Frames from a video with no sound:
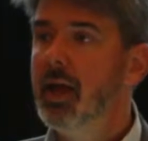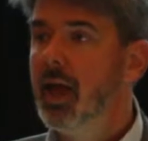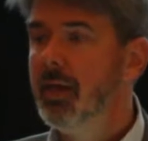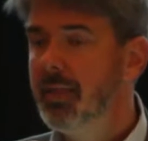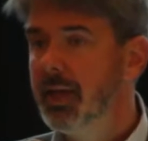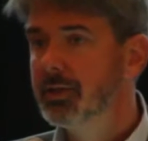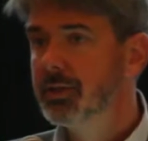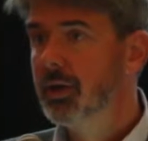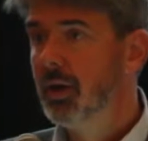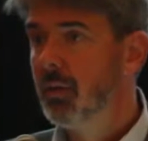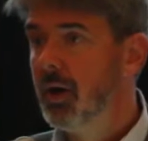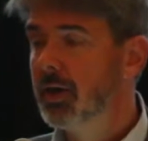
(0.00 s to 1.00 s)
And then to
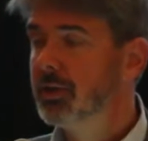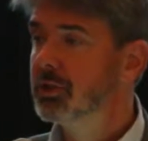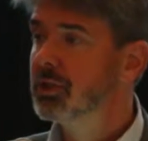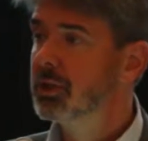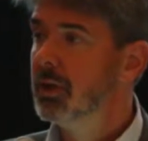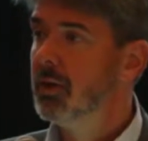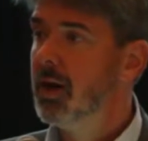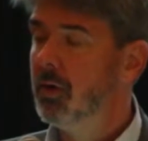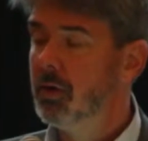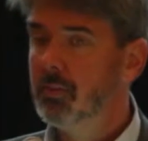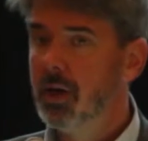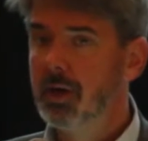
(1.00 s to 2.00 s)
go on to show
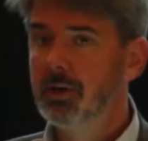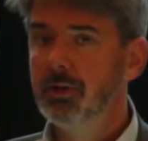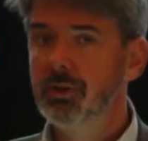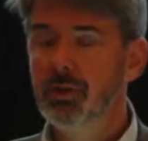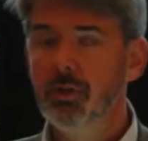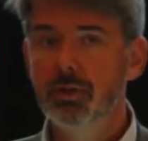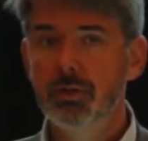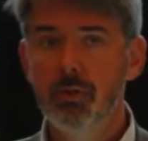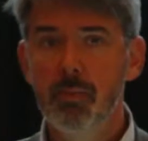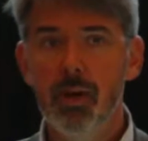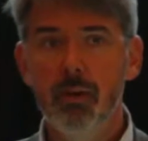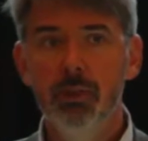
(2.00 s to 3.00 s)
how a modern use of
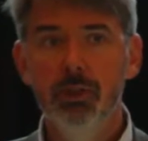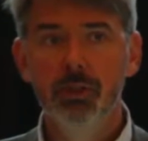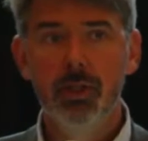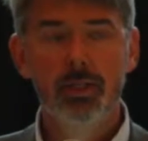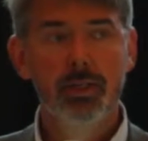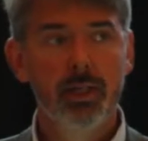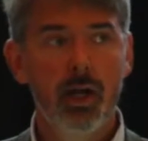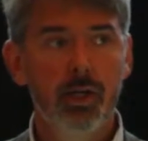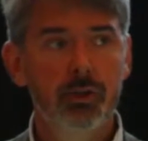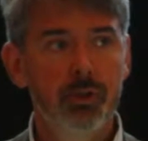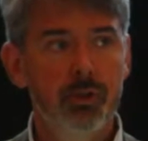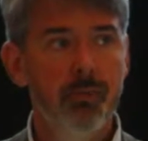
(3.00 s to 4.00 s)
the public trust
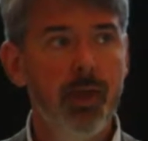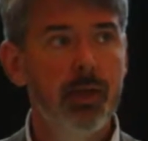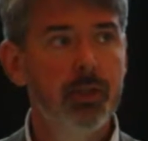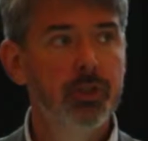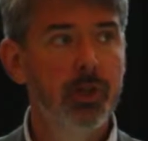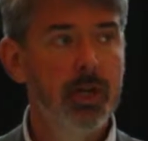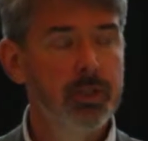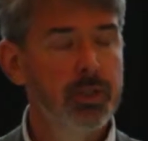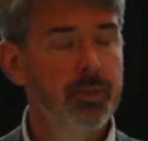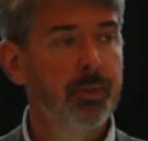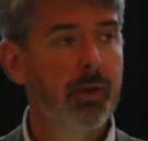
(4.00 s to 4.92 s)
doctrine may address the